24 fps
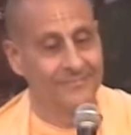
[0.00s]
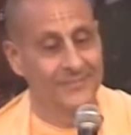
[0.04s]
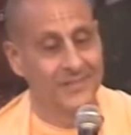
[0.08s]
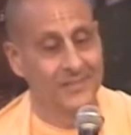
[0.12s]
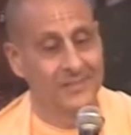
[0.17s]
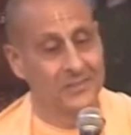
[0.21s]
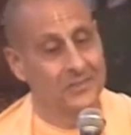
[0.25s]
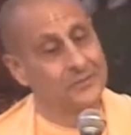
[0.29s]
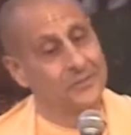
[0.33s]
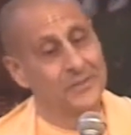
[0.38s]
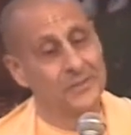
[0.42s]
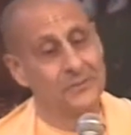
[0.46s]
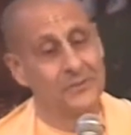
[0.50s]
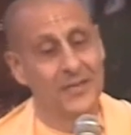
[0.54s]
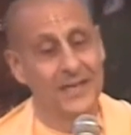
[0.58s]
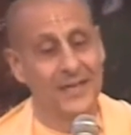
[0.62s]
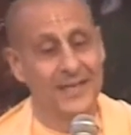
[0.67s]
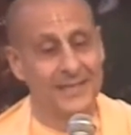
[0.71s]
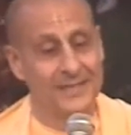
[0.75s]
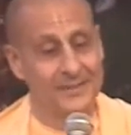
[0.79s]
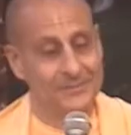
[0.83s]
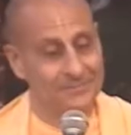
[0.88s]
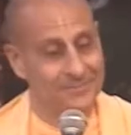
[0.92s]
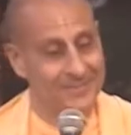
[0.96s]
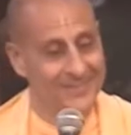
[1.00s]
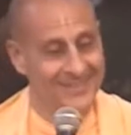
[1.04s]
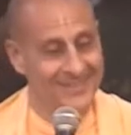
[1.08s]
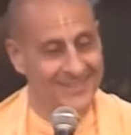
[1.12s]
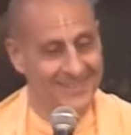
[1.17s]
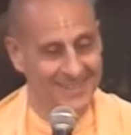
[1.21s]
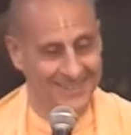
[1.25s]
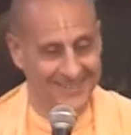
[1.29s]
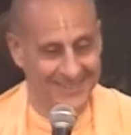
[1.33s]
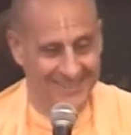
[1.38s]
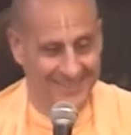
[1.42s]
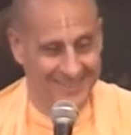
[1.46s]
So he ran,
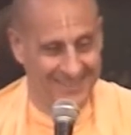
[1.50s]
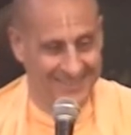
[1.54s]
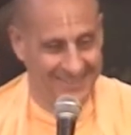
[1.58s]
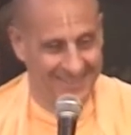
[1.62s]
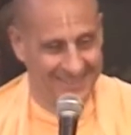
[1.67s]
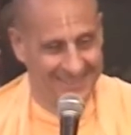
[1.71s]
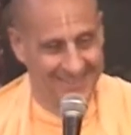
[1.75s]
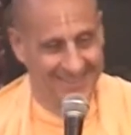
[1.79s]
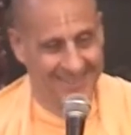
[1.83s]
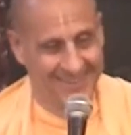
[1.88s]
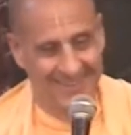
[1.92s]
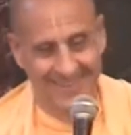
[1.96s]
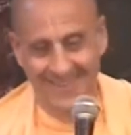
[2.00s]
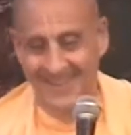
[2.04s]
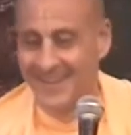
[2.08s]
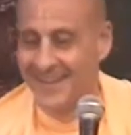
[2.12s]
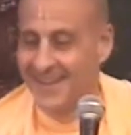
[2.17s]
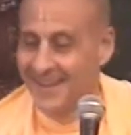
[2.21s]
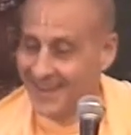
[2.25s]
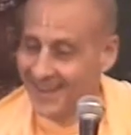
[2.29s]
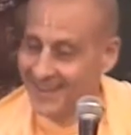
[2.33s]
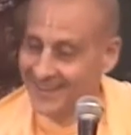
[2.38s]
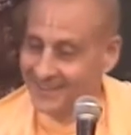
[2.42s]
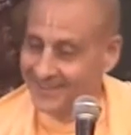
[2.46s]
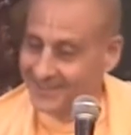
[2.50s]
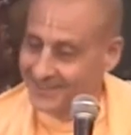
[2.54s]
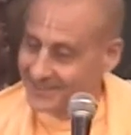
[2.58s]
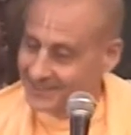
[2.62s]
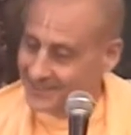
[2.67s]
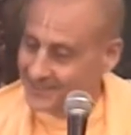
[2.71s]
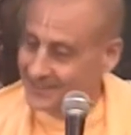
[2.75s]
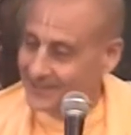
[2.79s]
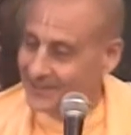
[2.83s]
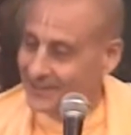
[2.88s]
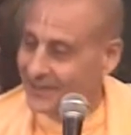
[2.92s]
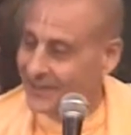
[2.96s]
and
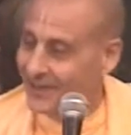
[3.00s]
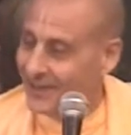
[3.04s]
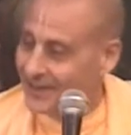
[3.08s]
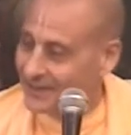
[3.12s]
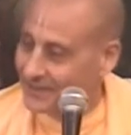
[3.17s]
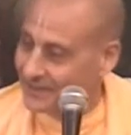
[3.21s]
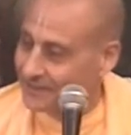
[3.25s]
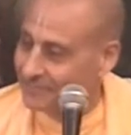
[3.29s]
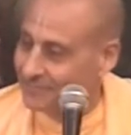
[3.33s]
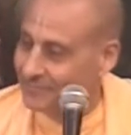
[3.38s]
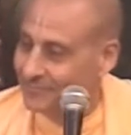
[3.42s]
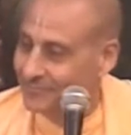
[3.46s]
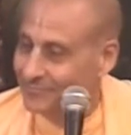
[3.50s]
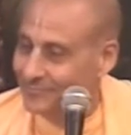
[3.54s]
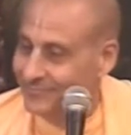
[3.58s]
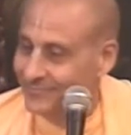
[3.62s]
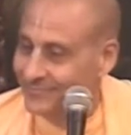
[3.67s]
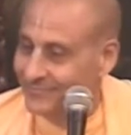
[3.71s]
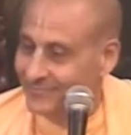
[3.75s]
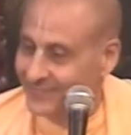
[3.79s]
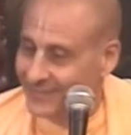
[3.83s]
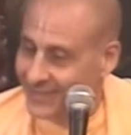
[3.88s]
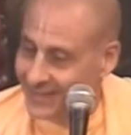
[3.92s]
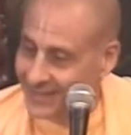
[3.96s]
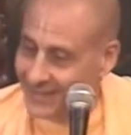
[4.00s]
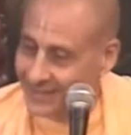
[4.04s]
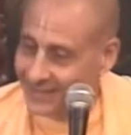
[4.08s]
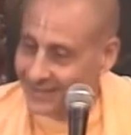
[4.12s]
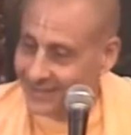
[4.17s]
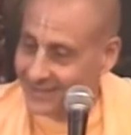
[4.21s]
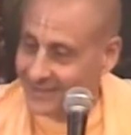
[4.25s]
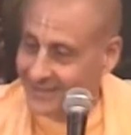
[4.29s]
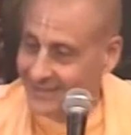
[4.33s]
Krishna caught him and